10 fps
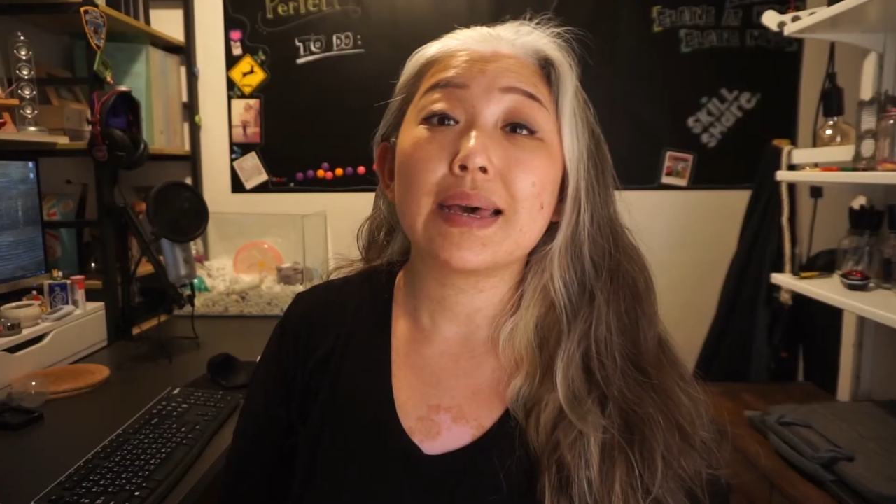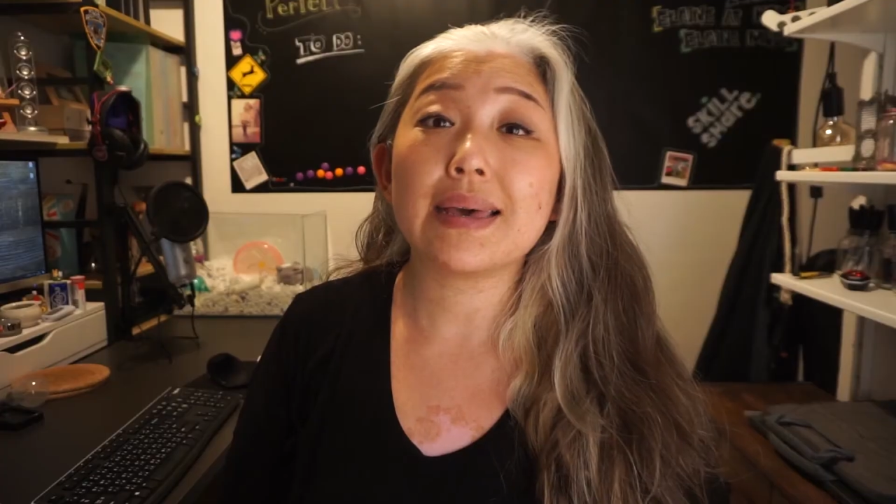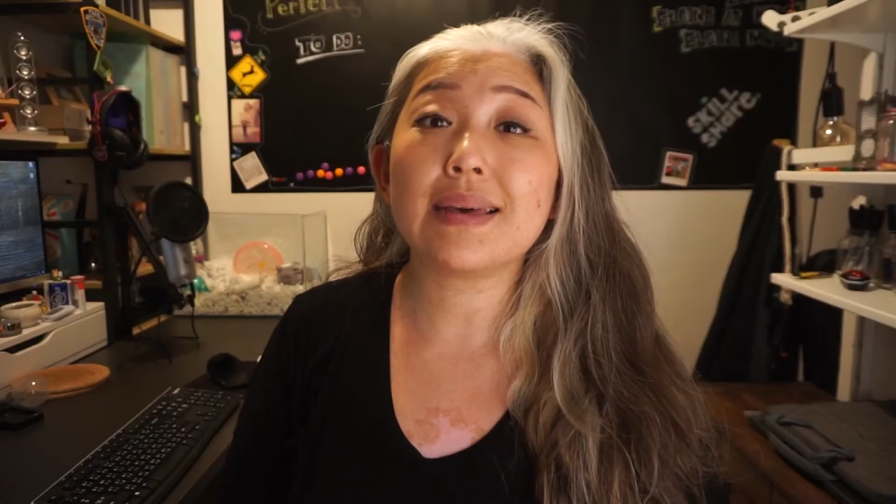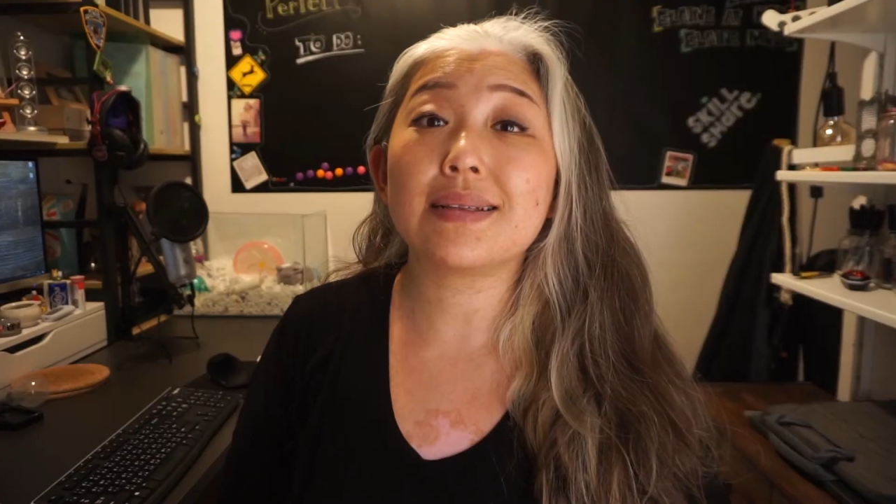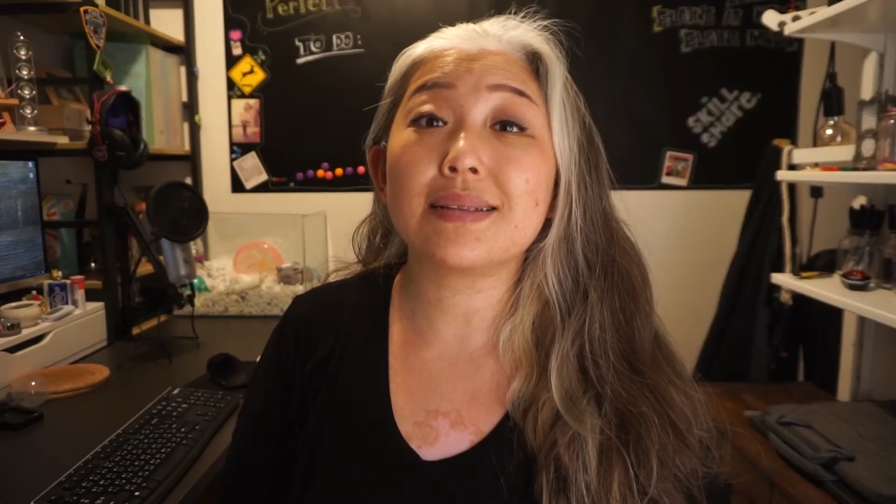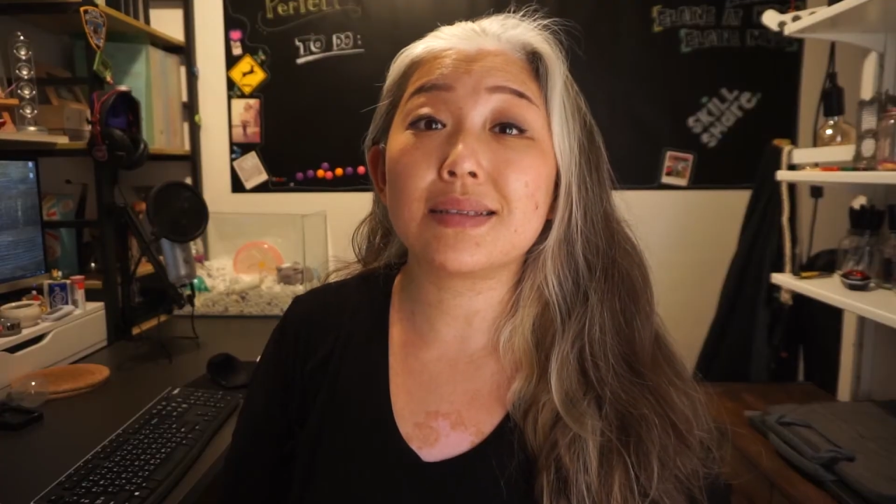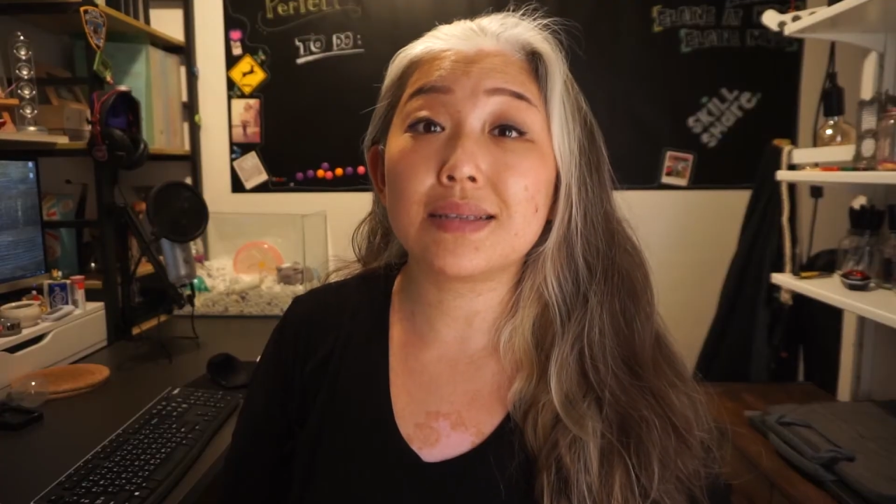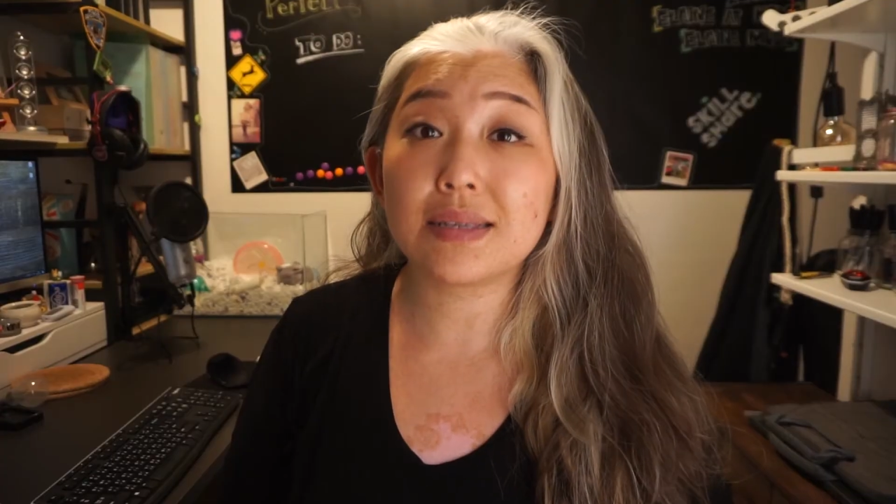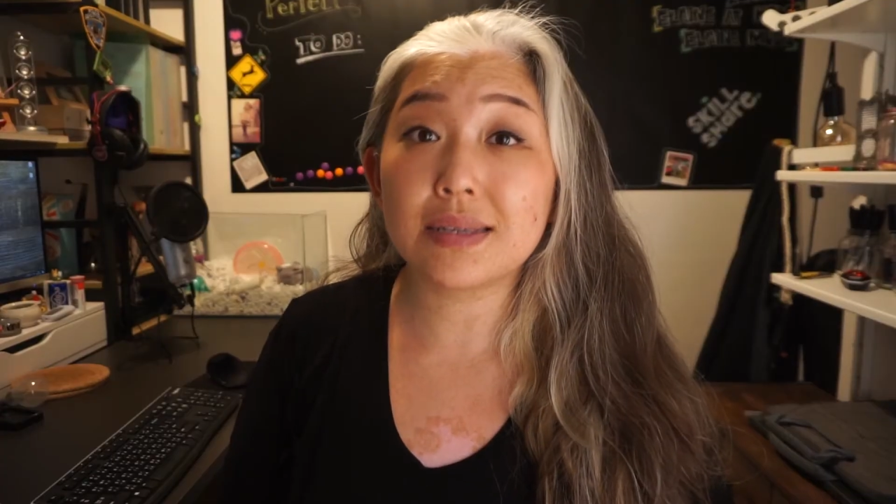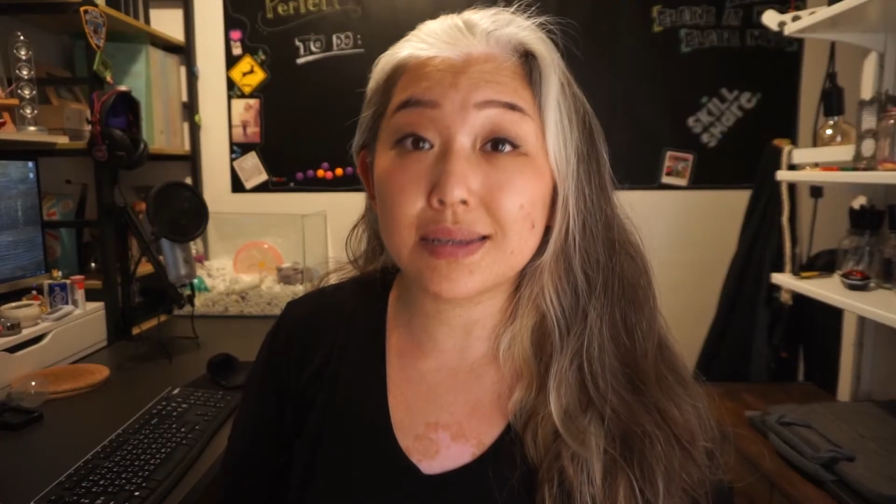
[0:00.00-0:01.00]
It
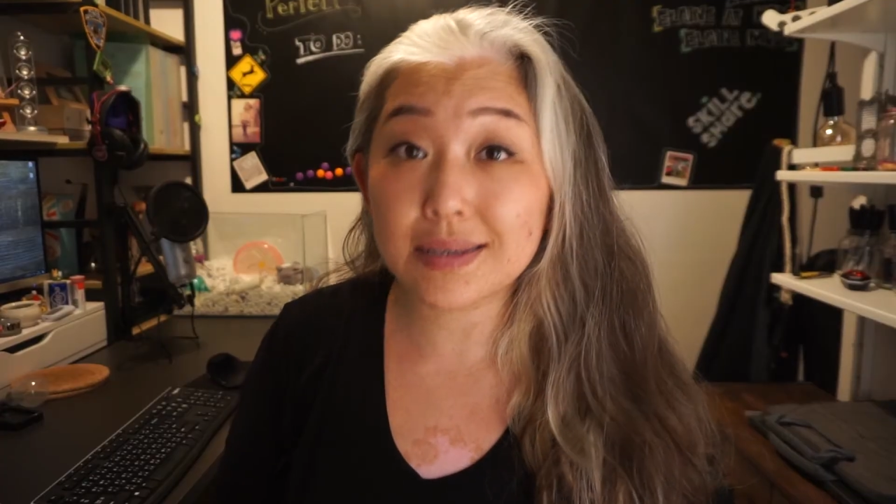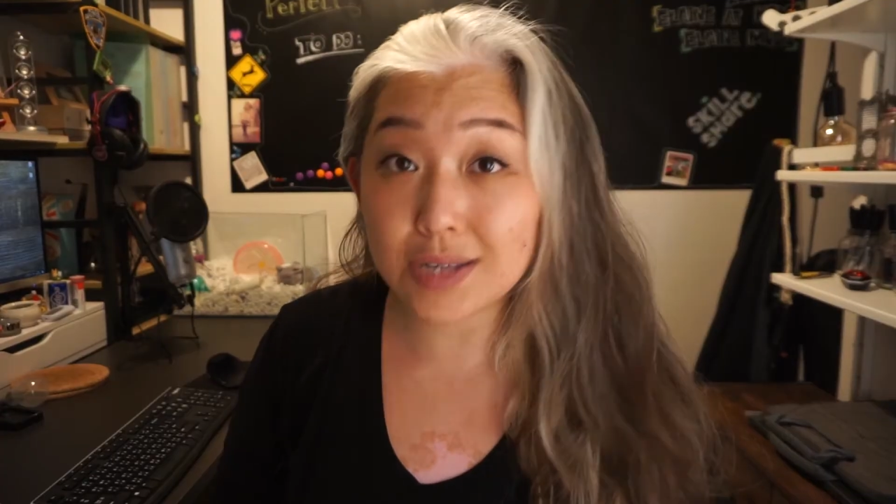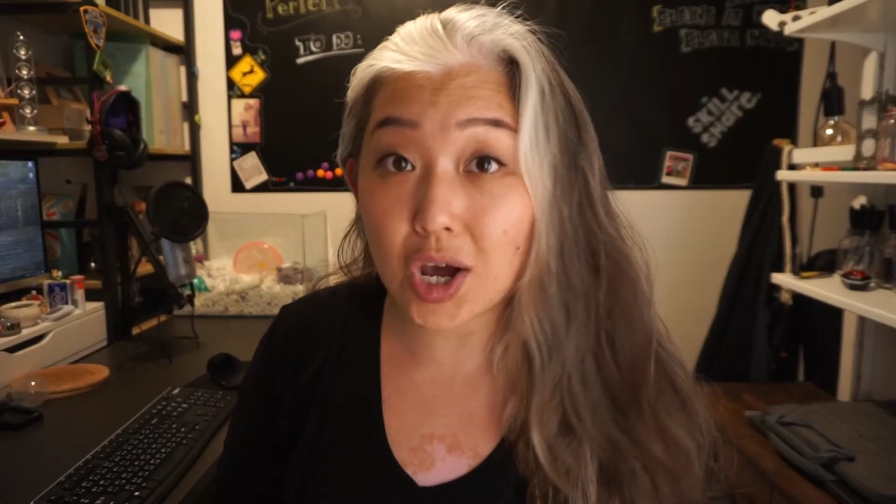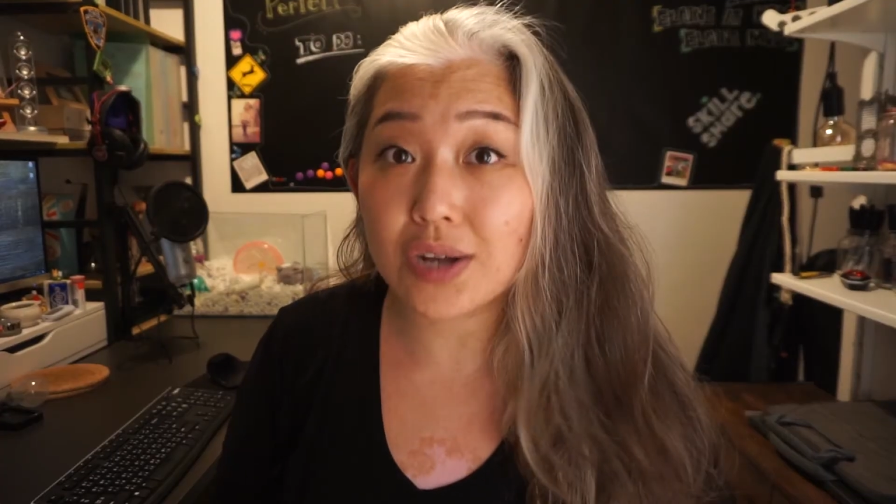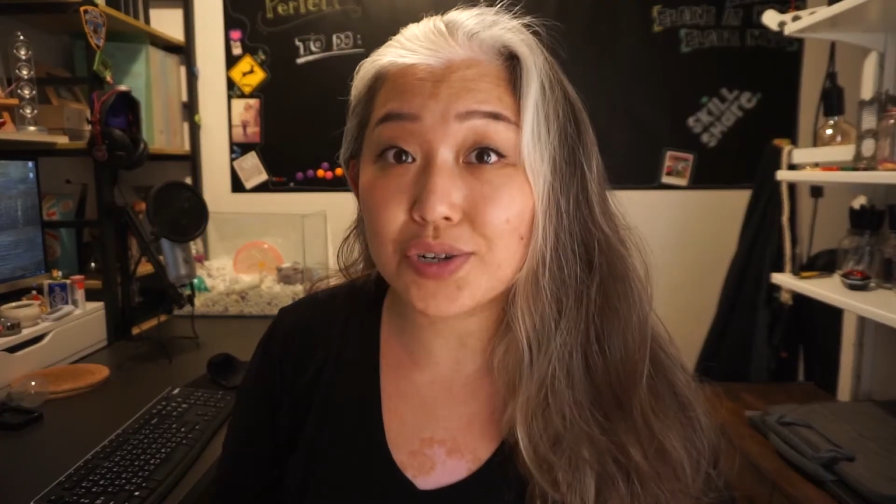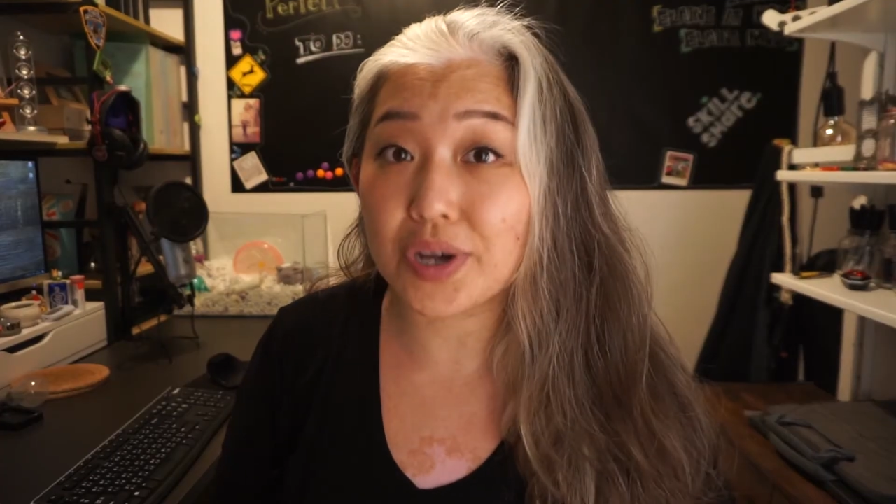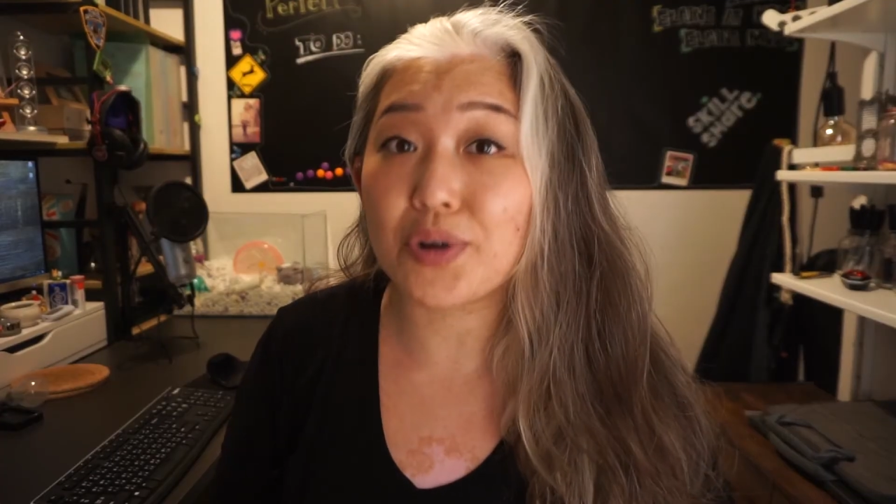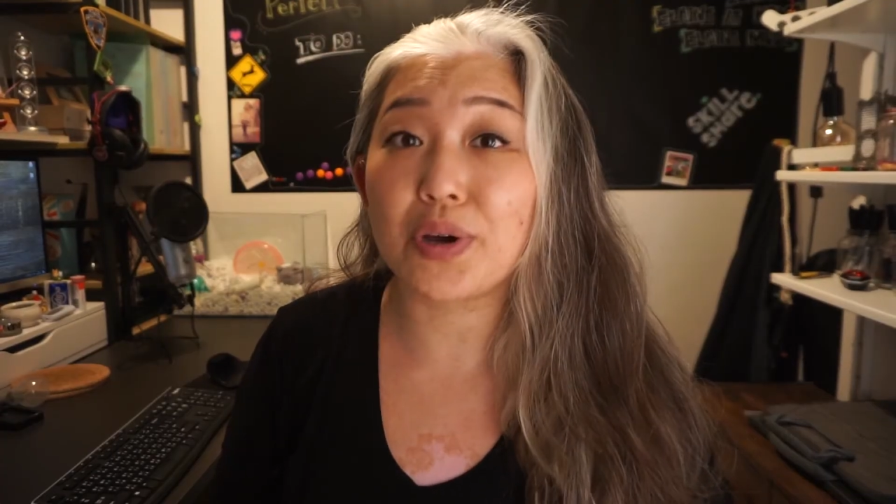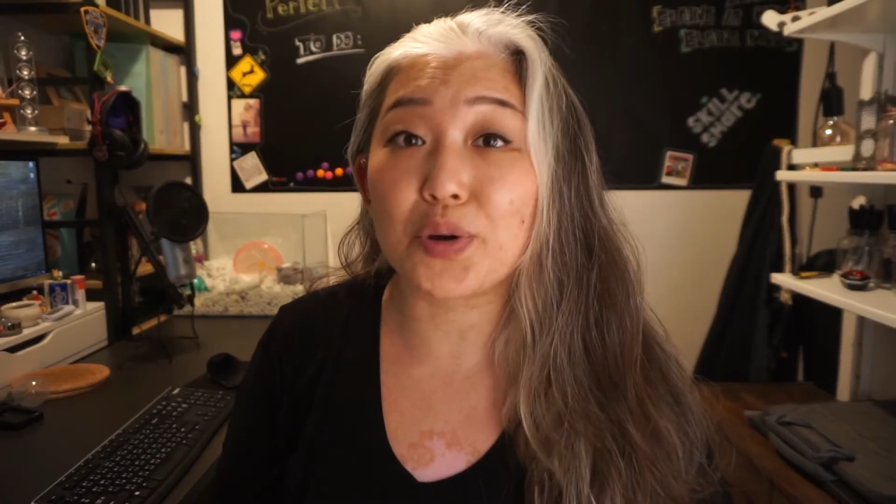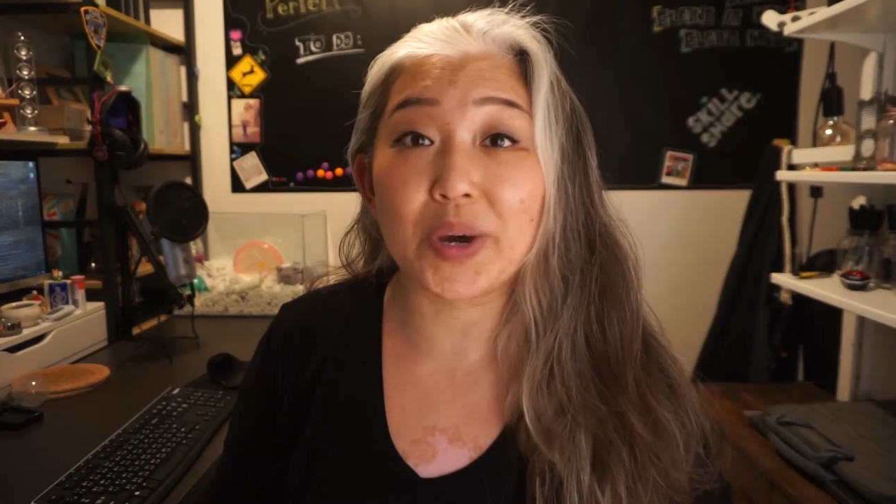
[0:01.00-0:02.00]
does not try to
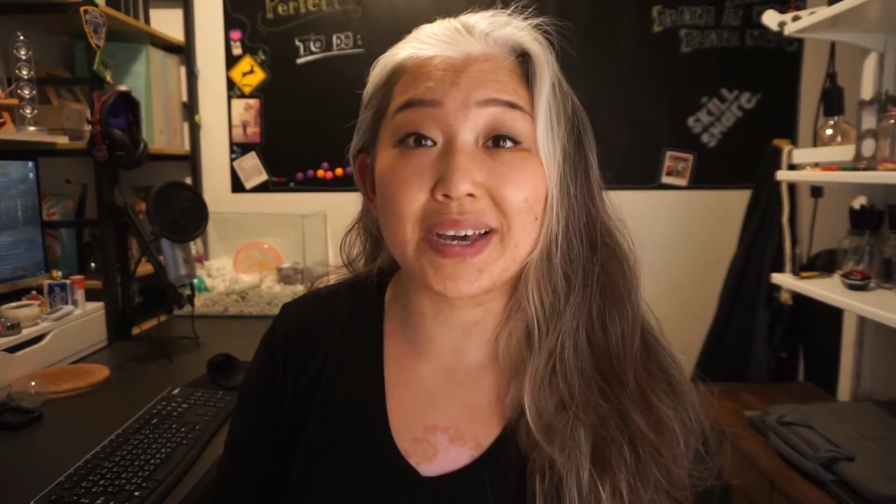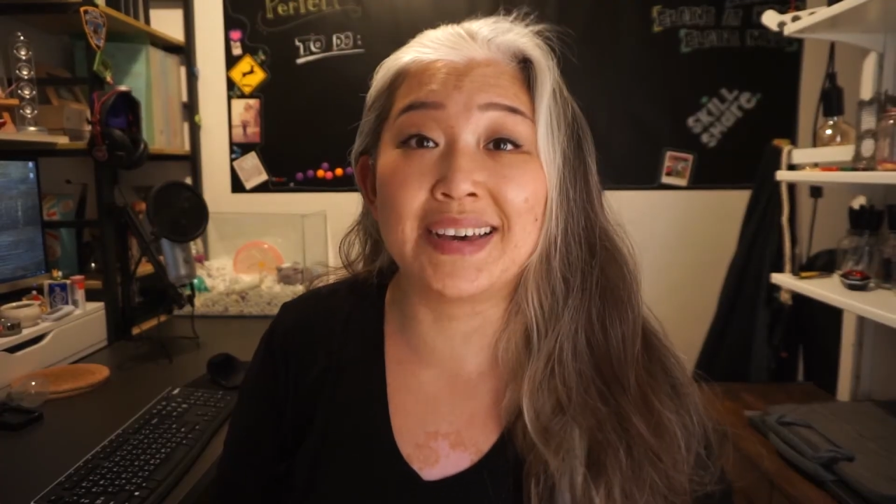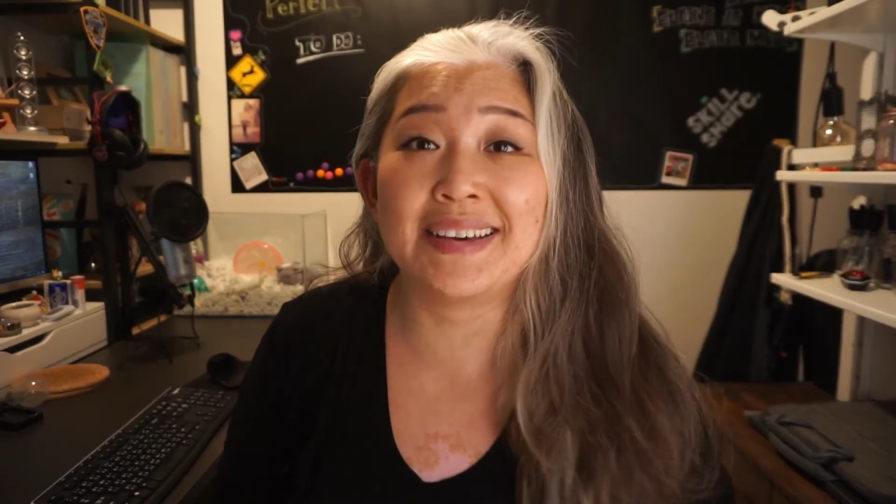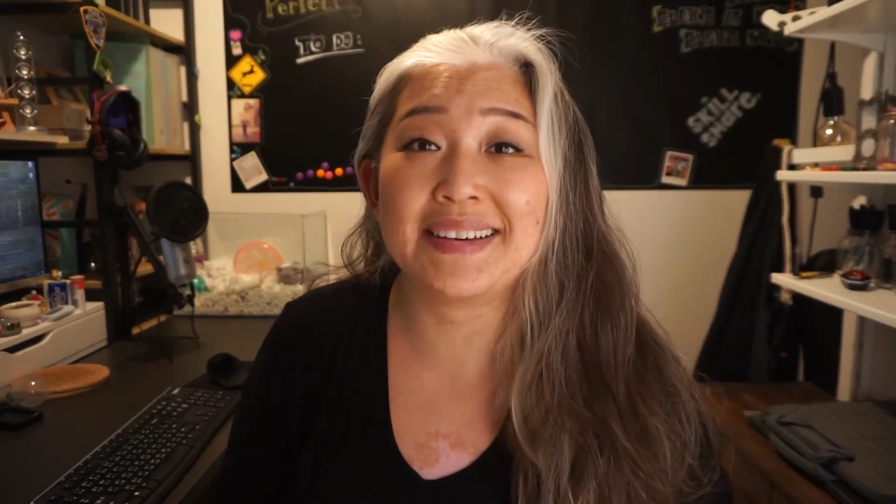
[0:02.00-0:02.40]
run away.